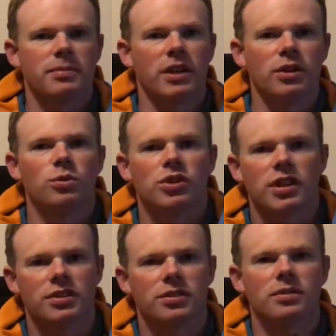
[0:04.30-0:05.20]
my new
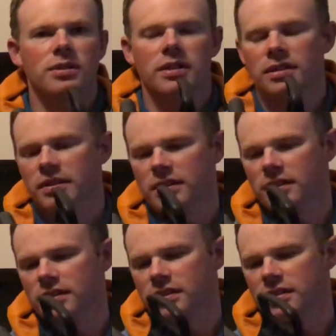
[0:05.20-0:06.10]
chainsaw.
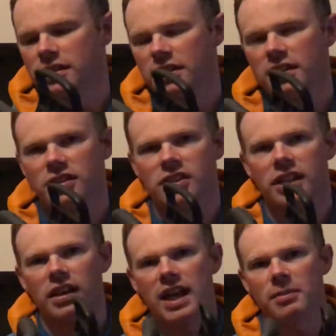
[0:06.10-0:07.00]
This is a
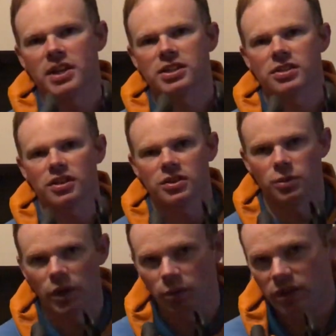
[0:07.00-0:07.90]
Stihl
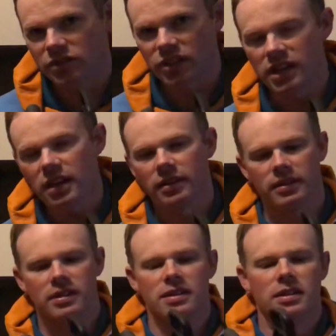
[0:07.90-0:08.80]
MS211C.
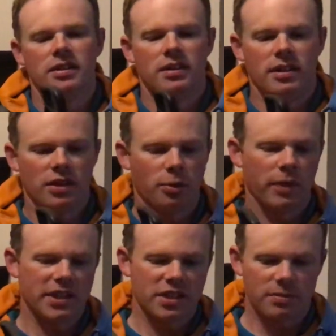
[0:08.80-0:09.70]
It
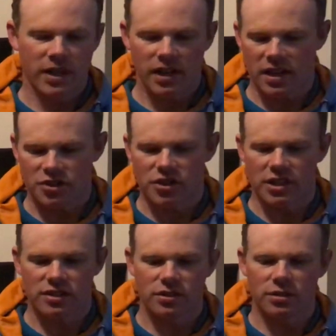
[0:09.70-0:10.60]
replaces my last
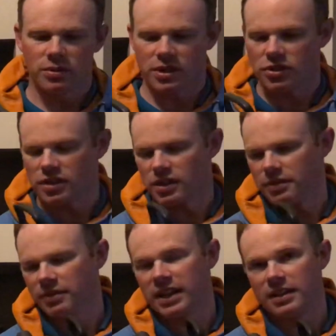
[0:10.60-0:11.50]
chainsaw, which
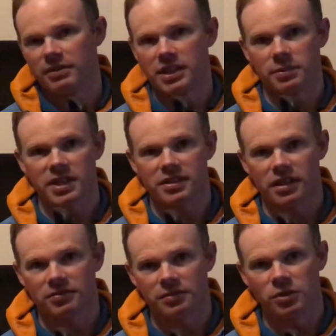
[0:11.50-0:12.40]
finally fell to bits
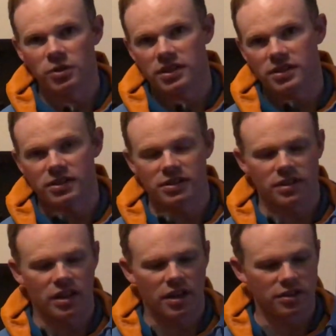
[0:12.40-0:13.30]
after 4
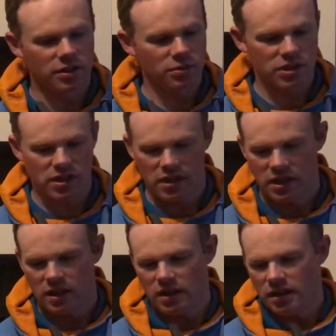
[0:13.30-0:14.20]
years hard use.
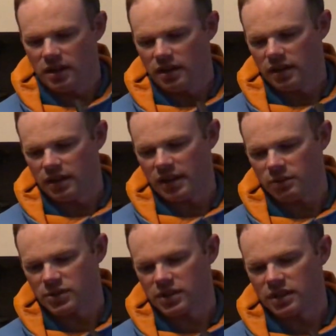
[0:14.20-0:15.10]

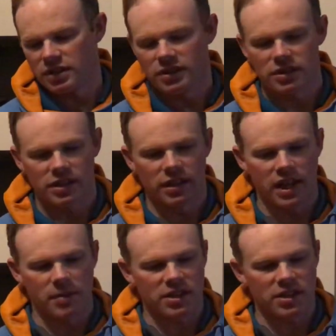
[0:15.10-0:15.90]
That was a Stihl